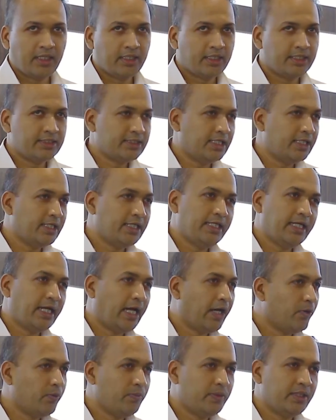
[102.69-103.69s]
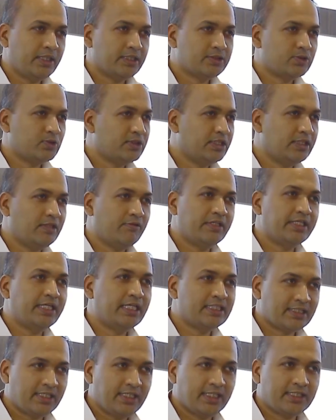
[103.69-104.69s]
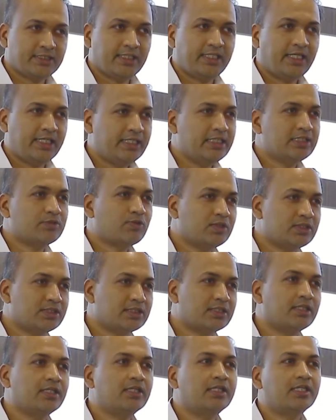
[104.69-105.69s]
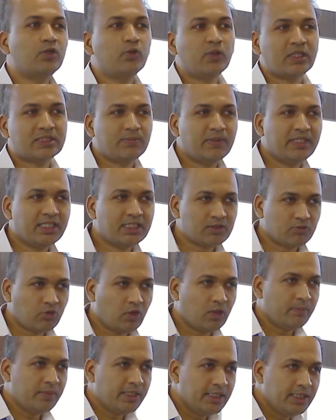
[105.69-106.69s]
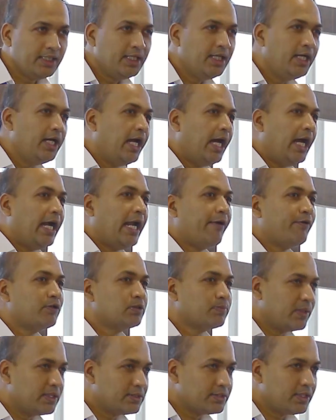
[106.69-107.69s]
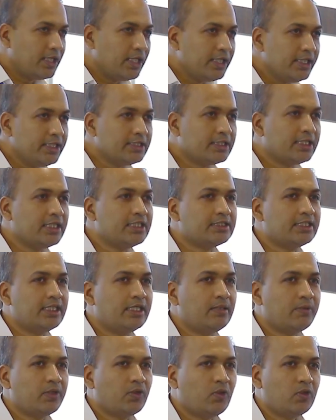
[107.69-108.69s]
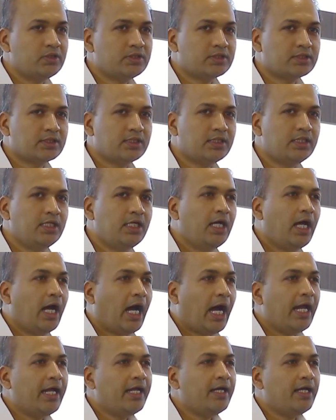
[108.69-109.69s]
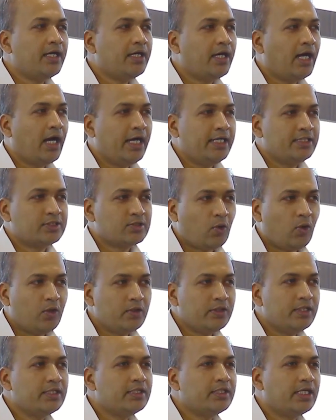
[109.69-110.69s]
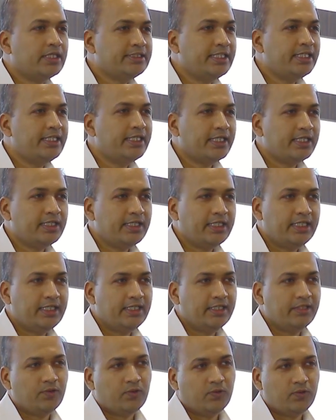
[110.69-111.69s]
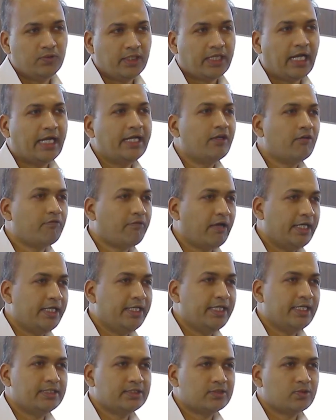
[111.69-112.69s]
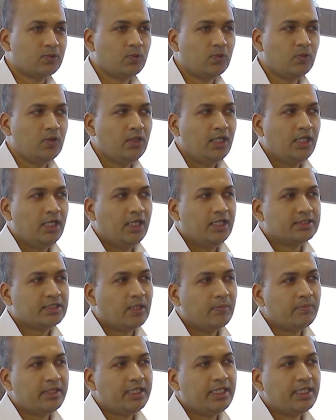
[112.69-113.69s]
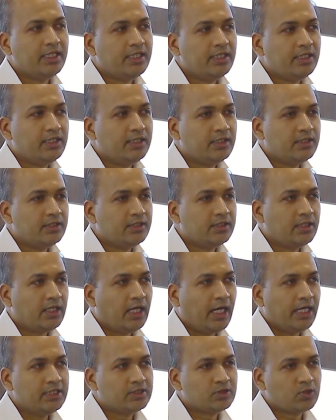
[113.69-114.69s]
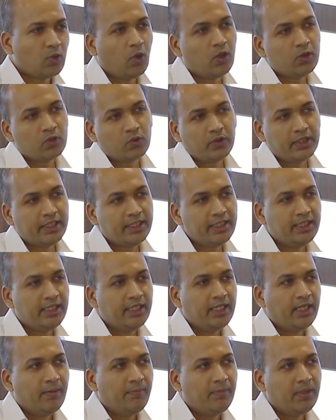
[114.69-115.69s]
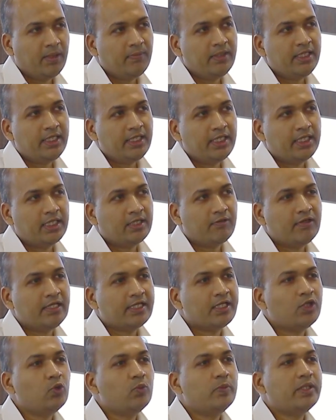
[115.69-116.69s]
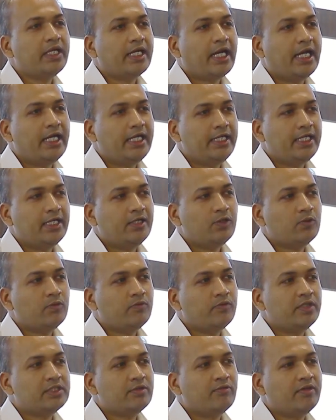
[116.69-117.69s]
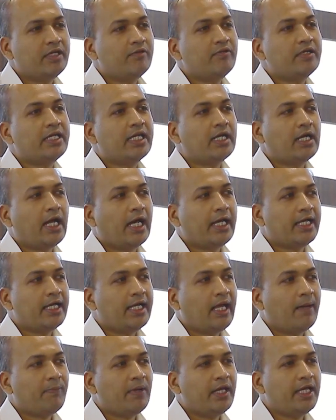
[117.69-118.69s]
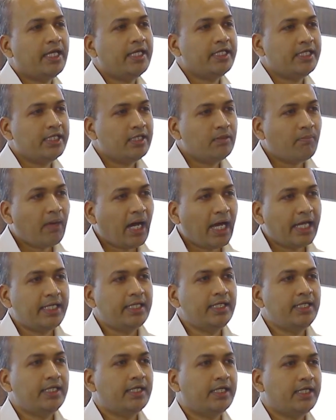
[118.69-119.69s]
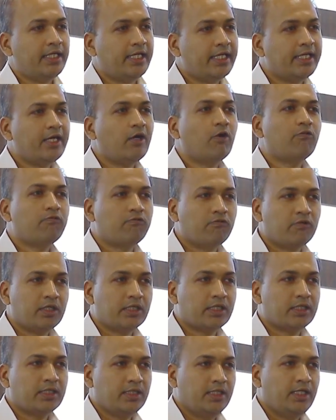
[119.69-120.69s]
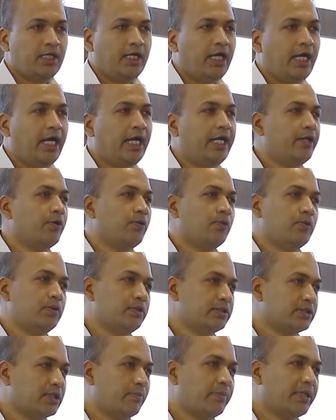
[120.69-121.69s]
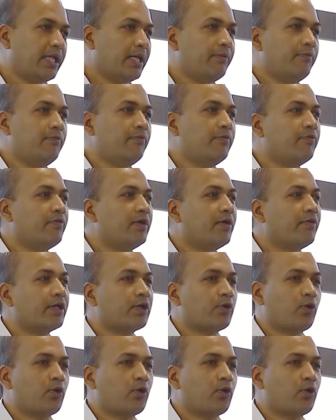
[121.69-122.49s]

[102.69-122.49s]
recently I have been associated with guest lecture, and this was a new experience for me. And I was personally interested because I saw the agenda and the kind of ideas. So something I saw today, maybe it will give me an idea to where I can apply in my area of work. And sometimes our